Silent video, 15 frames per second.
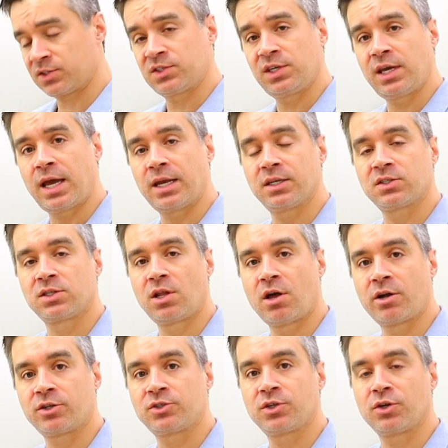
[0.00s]
Seagate has
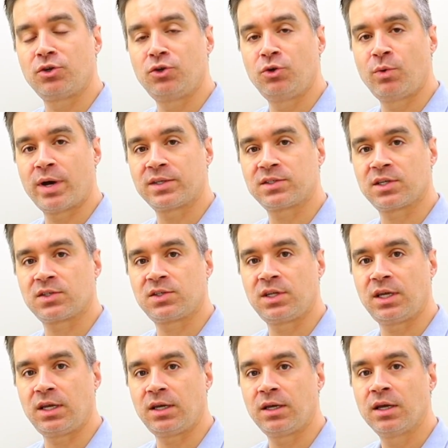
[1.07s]
launched a new
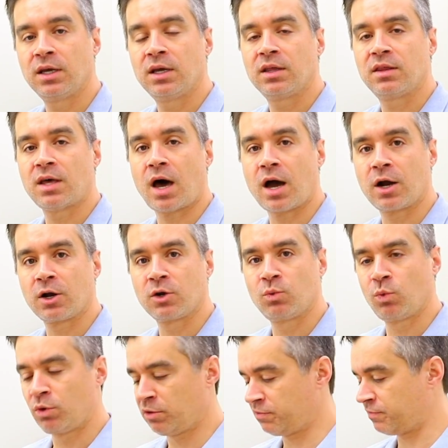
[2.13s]
SSD, the
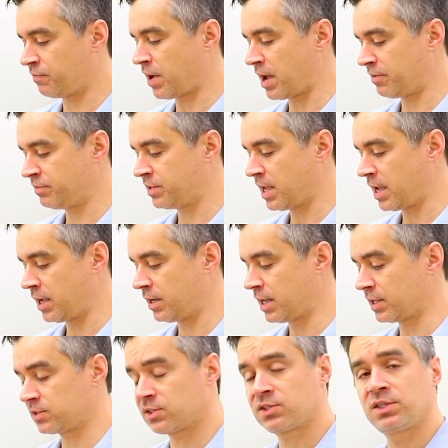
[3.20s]
Iron Wolf 510
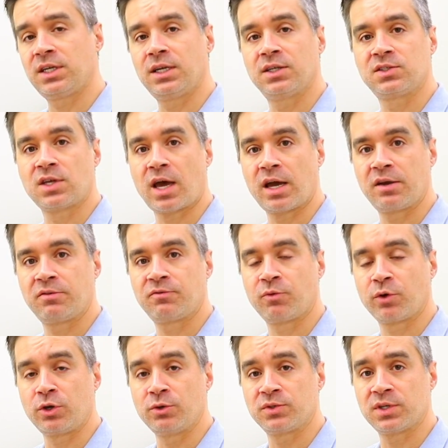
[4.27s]
SSD designed
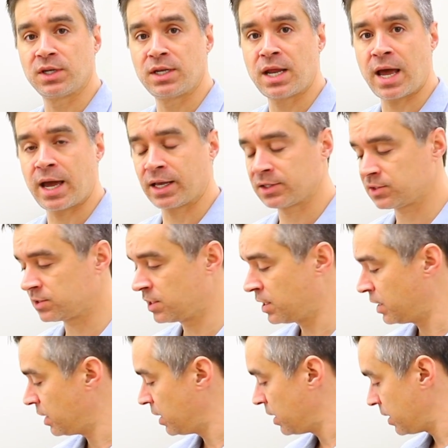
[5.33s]
for use in NAS.
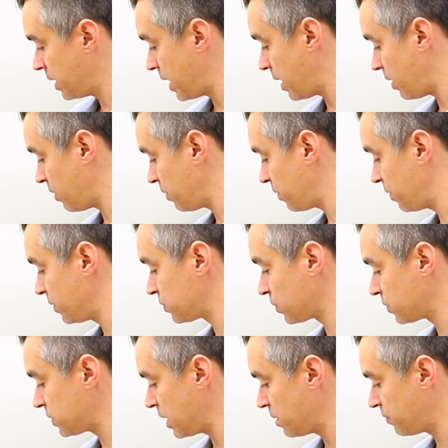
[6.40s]
Now, this
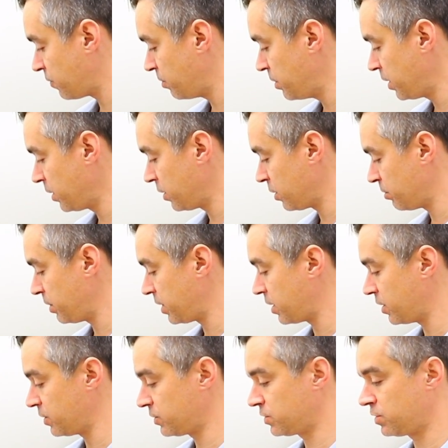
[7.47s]
will sound familiar
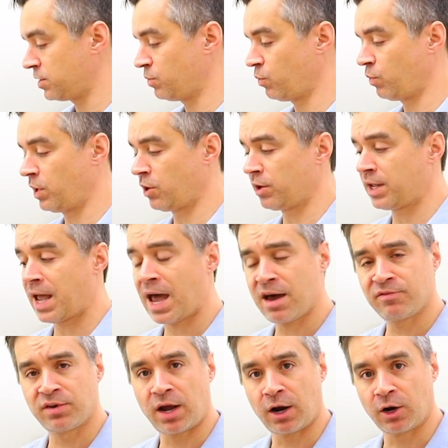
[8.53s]
because we already
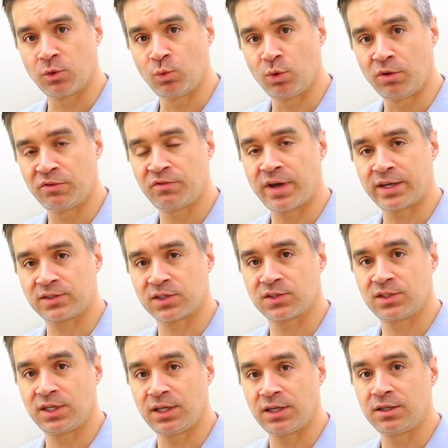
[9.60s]
have an Iron Wolf
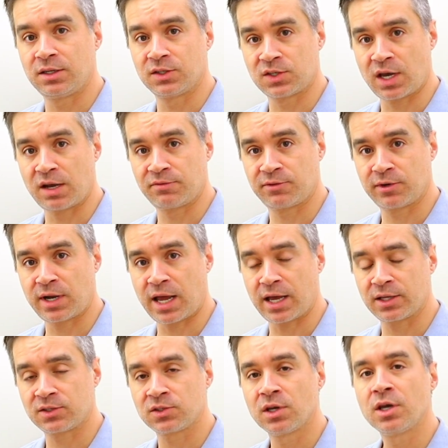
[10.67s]
SSD designed for
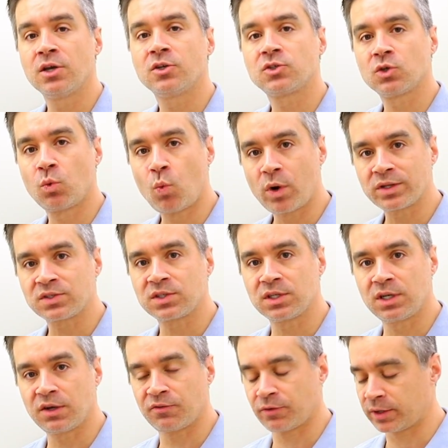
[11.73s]
NAS. So what's the
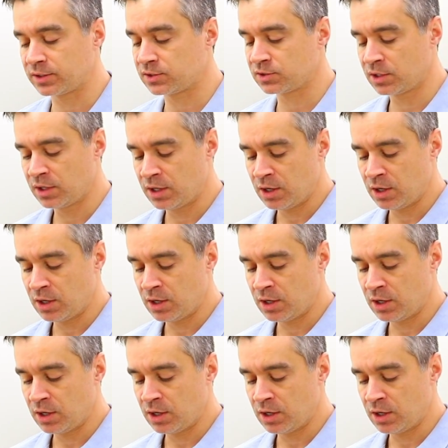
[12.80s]
difference?